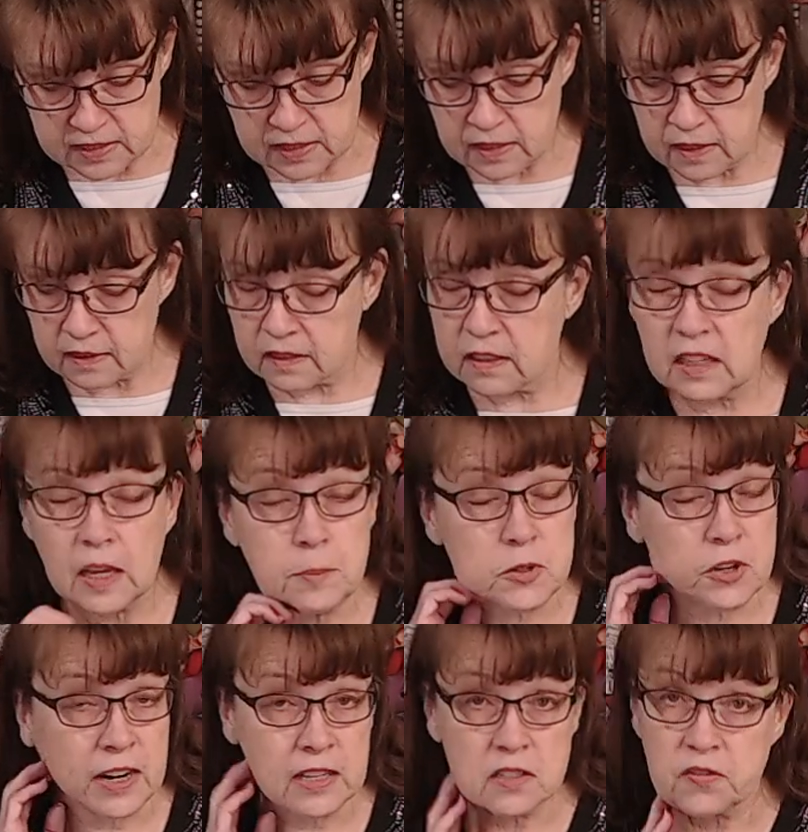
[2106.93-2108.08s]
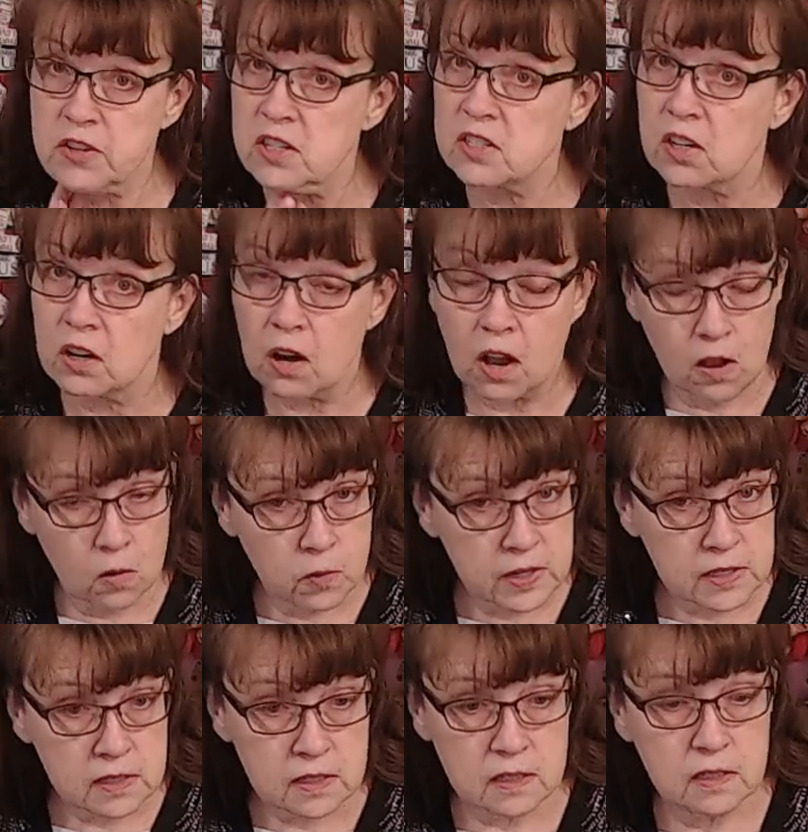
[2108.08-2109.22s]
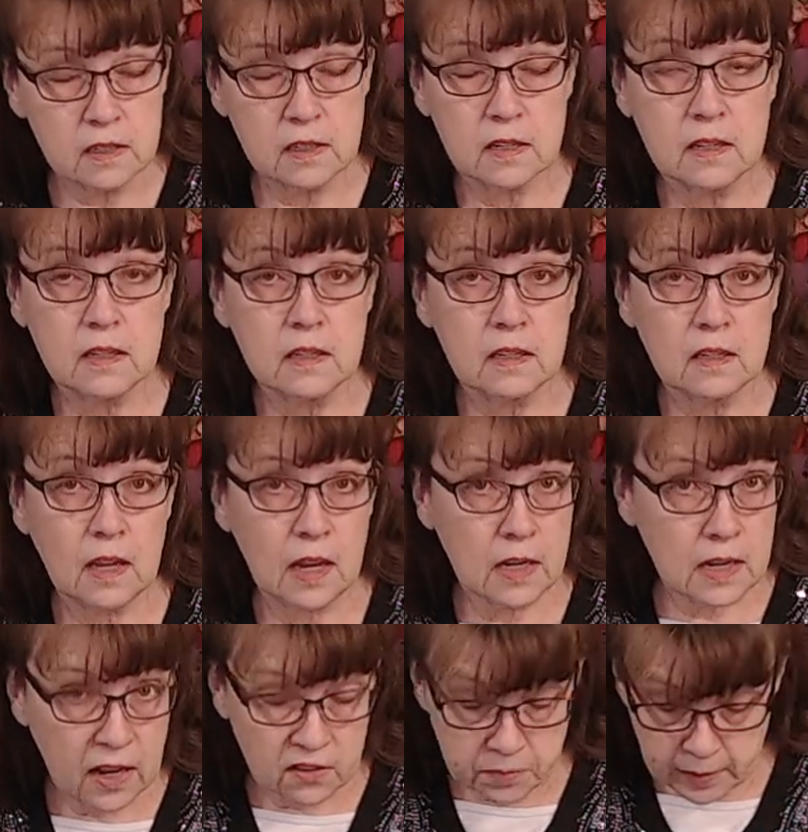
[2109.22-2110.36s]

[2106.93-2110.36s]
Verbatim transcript: the club transfers are always eight and a half